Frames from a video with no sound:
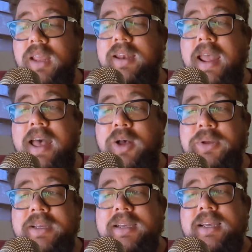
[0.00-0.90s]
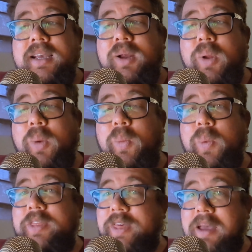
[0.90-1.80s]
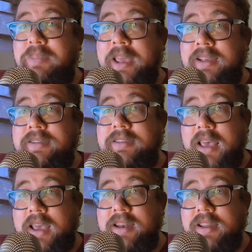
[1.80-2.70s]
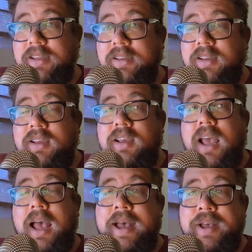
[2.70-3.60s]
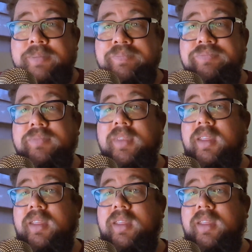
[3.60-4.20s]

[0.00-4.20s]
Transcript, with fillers: Now, with that being said, um,